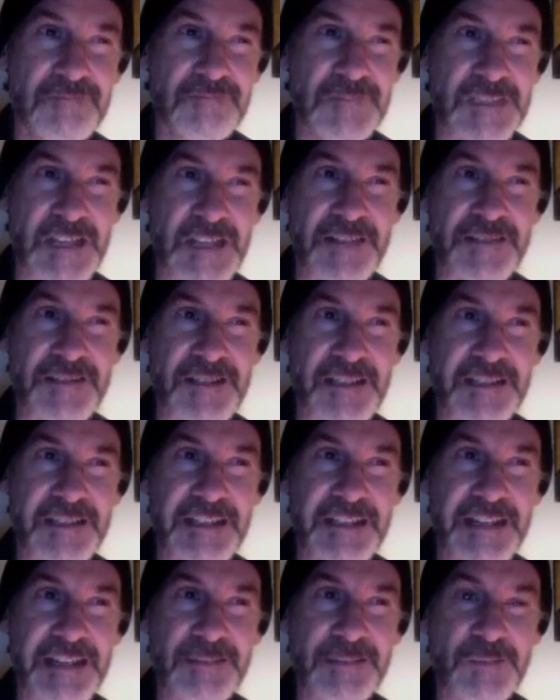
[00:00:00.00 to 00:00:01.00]
Sounds like
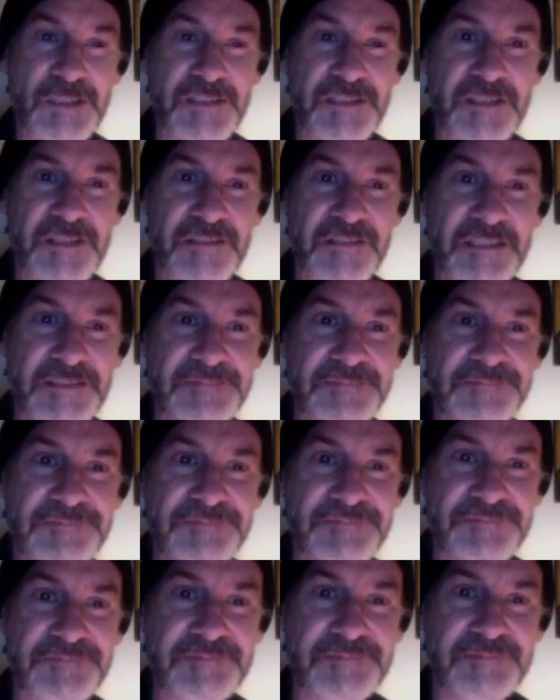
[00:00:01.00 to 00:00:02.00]
an animal, don't it?
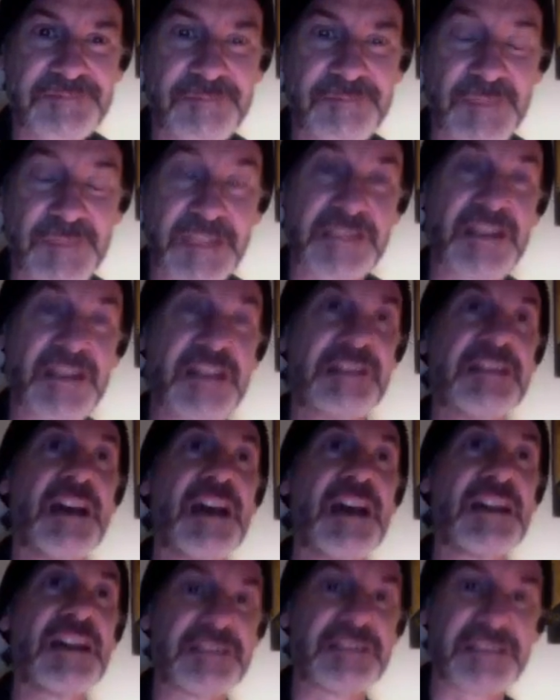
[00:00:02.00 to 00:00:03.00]
McDunn
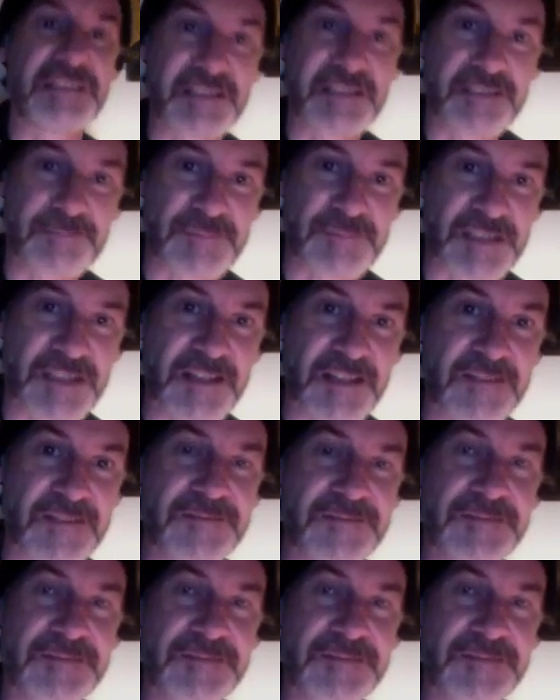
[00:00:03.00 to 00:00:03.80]
nodded to himself.